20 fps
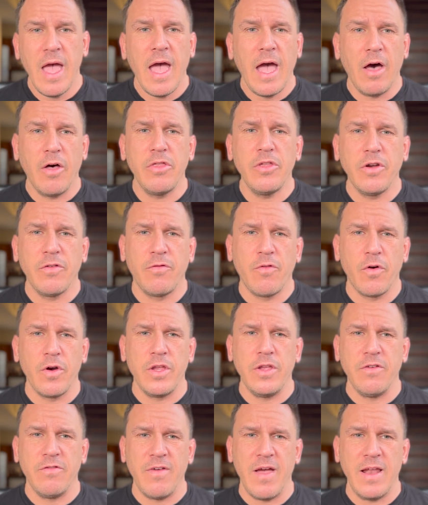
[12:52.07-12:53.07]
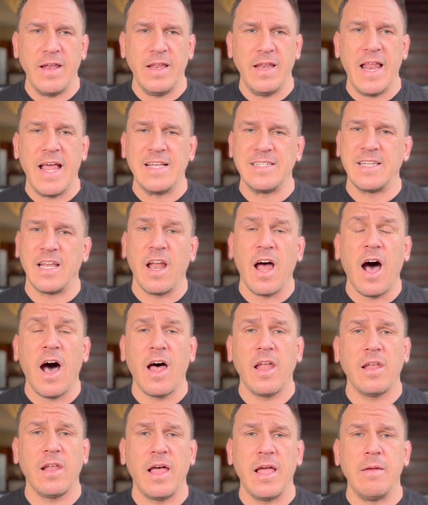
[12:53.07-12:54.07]
Healthier For You Vending has an
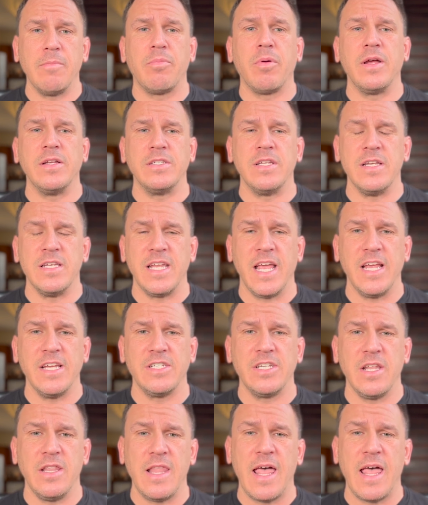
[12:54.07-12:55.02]
online presentation